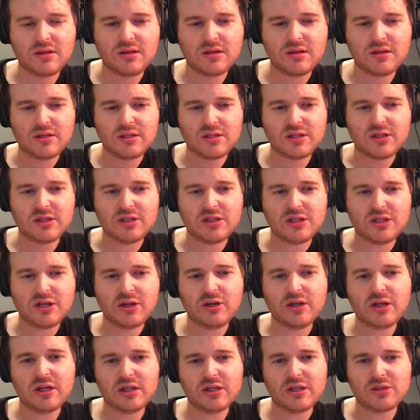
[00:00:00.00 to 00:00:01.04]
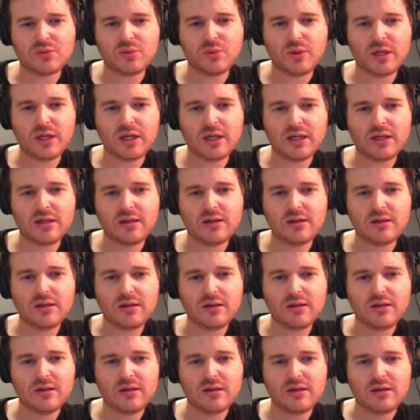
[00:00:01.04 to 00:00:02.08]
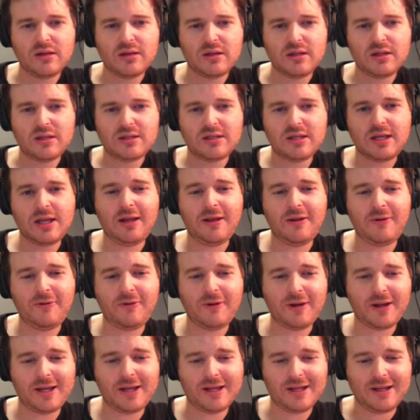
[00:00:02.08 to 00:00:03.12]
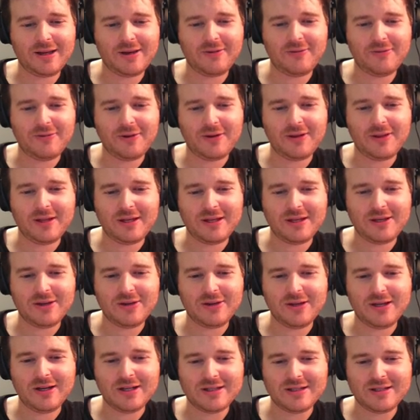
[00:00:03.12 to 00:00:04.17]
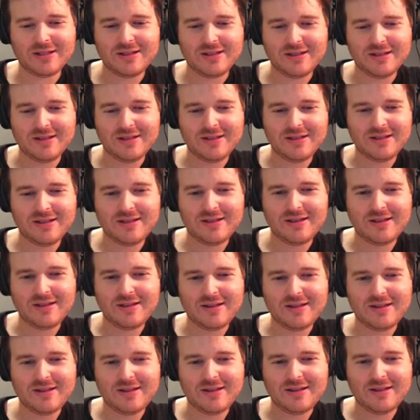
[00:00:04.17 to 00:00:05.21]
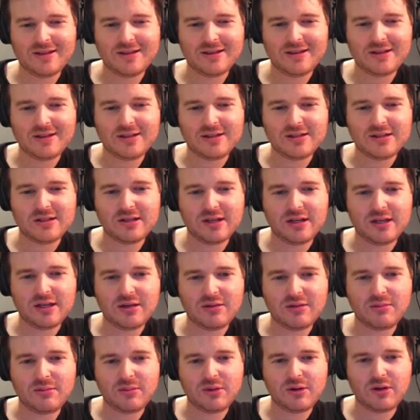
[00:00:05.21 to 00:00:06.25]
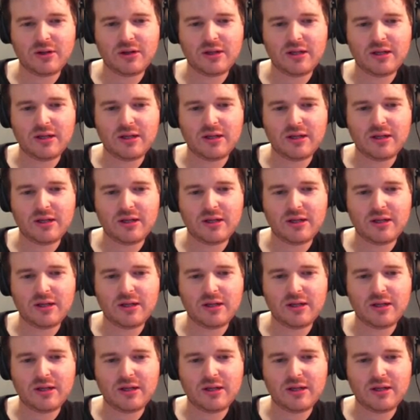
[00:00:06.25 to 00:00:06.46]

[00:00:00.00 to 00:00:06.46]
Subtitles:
So the donut is winning. Let's see if I can go find the donut, because I don't mind